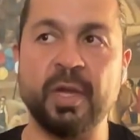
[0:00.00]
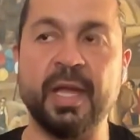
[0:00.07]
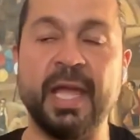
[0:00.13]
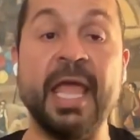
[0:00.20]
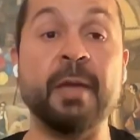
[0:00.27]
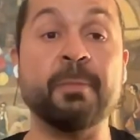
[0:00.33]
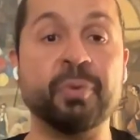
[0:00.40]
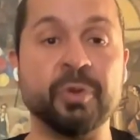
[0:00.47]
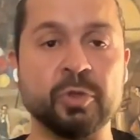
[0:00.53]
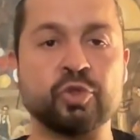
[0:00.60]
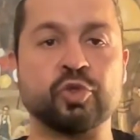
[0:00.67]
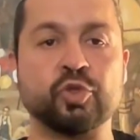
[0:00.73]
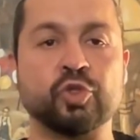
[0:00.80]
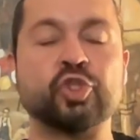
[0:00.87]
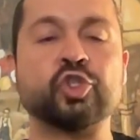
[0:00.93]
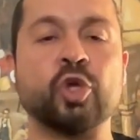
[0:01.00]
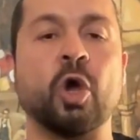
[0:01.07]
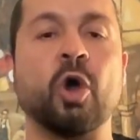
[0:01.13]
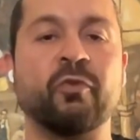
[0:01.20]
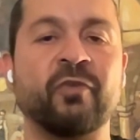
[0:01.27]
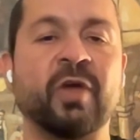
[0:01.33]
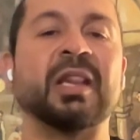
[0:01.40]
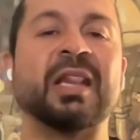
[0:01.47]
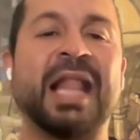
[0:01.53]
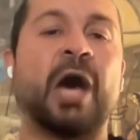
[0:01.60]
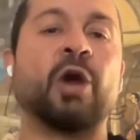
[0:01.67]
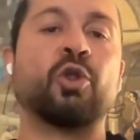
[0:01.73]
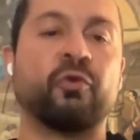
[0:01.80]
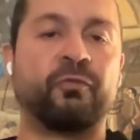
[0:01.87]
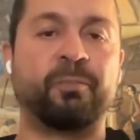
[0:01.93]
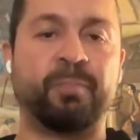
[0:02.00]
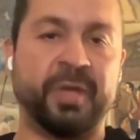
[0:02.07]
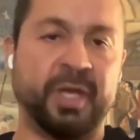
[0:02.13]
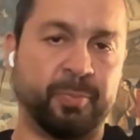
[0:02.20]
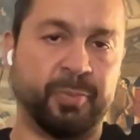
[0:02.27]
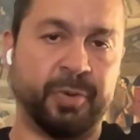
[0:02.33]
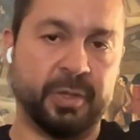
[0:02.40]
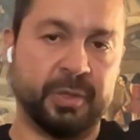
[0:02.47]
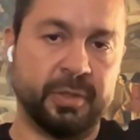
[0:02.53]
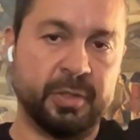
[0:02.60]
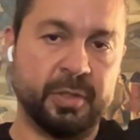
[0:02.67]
able to serve a lot of people.